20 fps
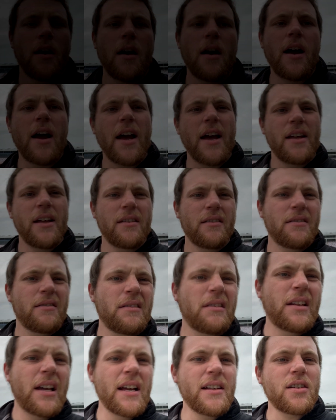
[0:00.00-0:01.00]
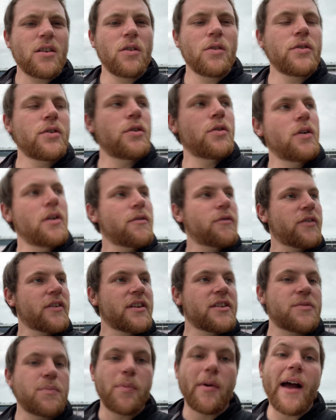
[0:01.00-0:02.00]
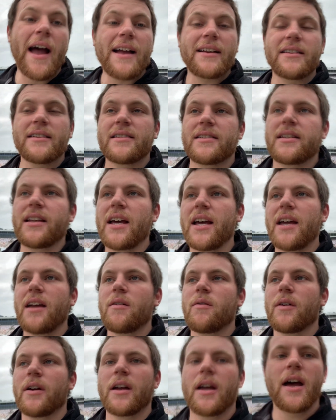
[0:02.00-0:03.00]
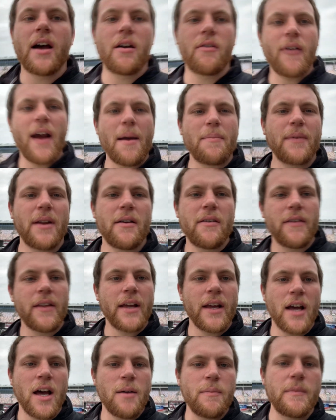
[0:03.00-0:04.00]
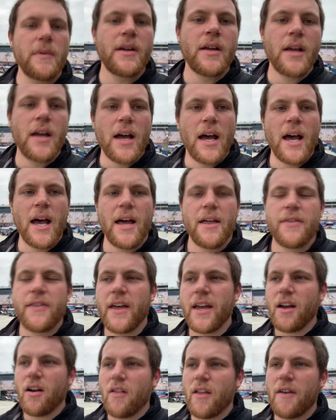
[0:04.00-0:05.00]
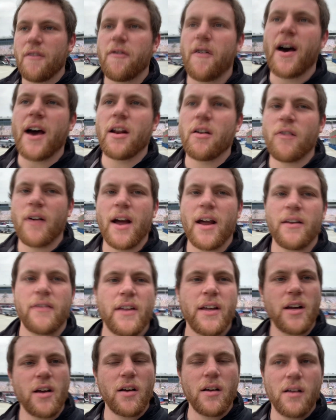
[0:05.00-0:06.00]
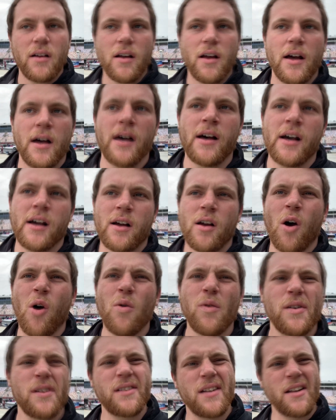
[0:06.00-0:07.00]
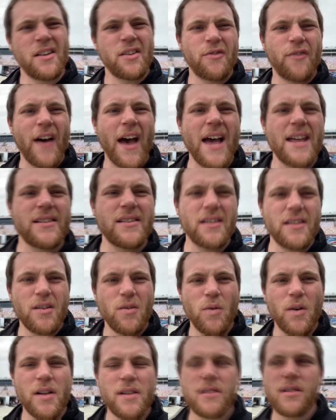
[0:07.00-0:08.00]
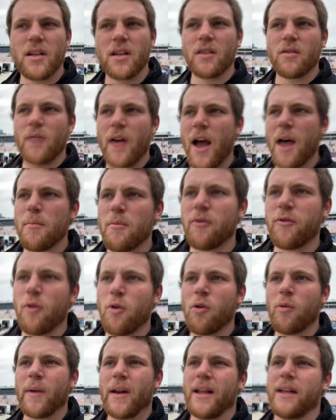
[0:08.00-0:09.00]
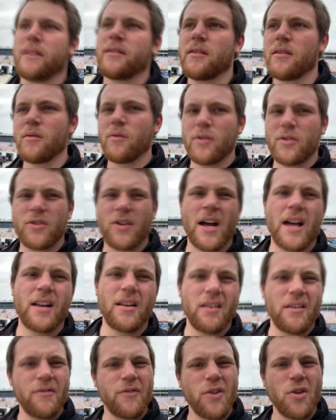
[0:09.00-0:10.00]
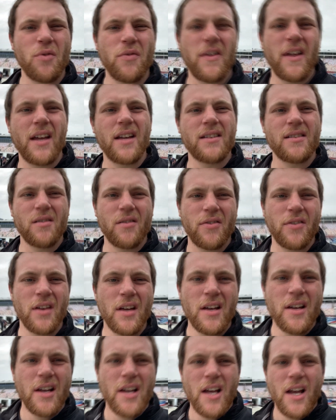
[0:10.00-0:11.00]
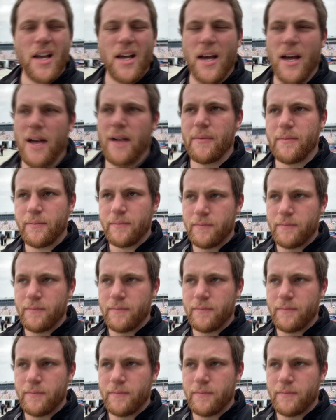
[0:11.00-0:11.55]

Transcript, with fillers: All right, that's going to do it for this practice day. We uh, wrapped everything up. I think on that final round, I think uh, Cole wasn't as fast as he was the round before, but I tried a few things, if, uh,